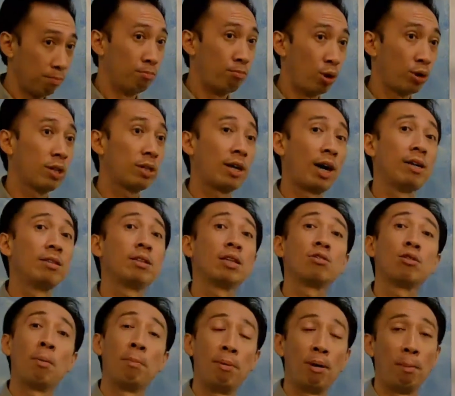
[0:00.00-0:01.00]

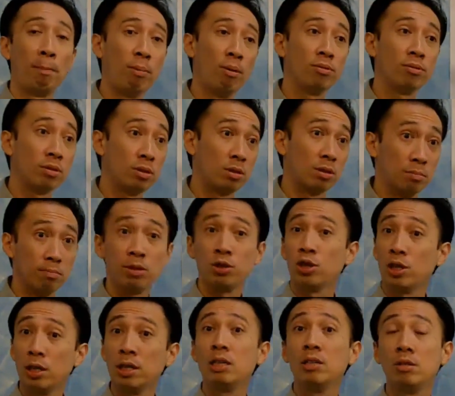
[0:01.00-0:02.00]
monetizing your blog posts is
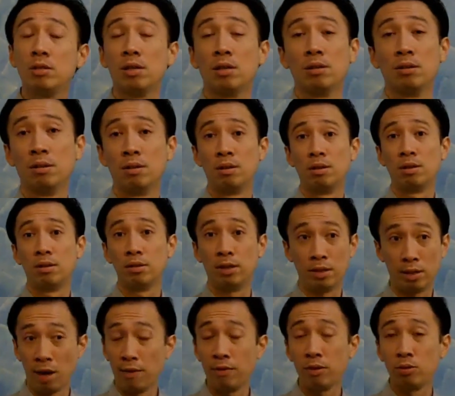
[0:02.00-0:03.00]
much easier
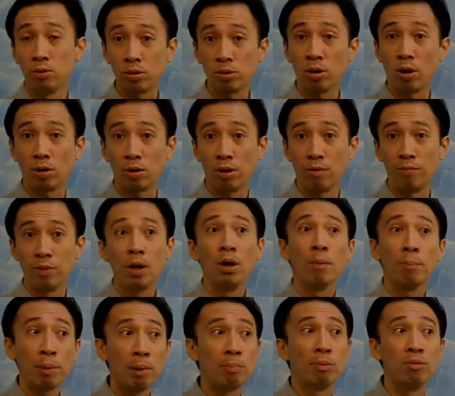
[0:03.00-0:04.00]
than ever you thought of.
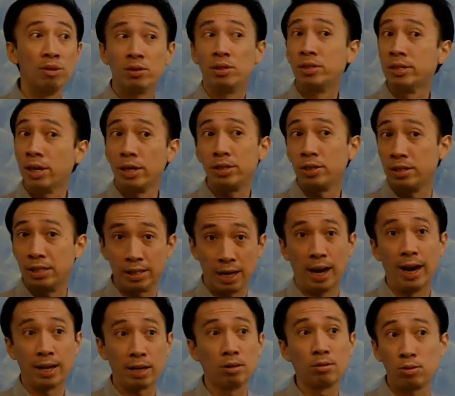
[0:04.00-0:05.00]
People were just
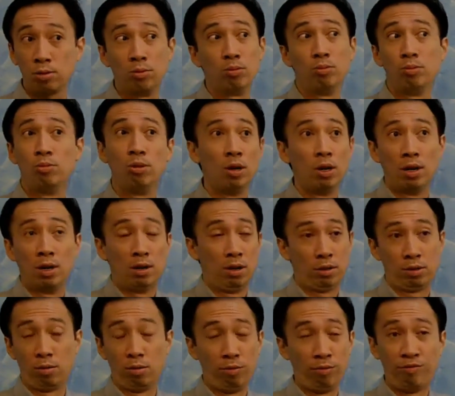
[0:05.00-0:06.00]
dying to
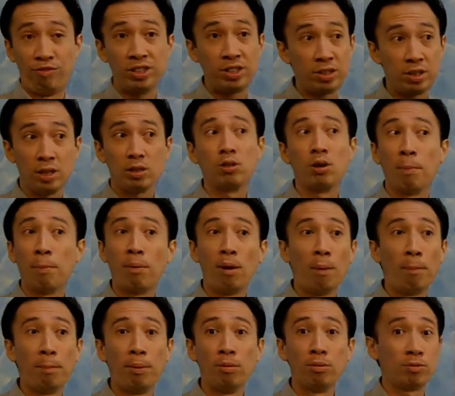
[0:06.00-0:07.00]
visit your
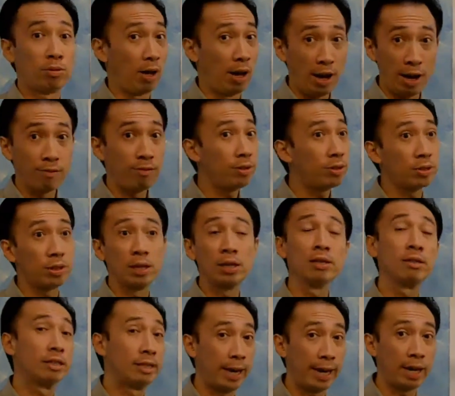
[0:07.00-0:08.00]
blog posts every
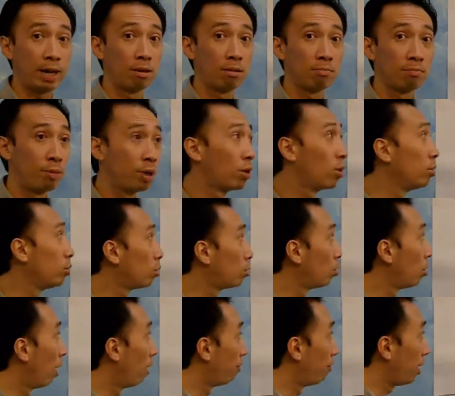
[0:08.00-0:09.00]
single day, because
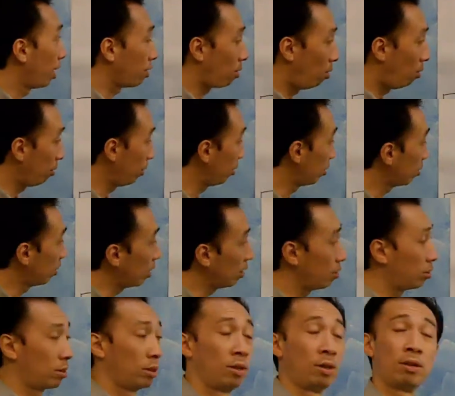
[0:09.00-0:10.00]
you have done all these
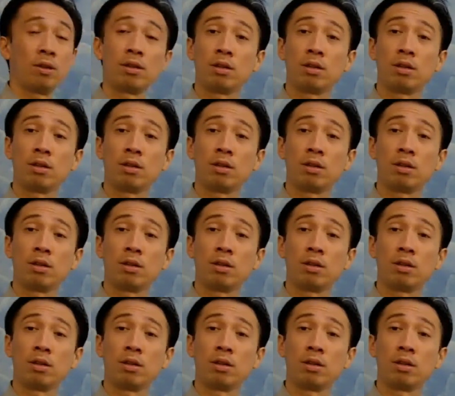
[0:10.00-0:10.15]
things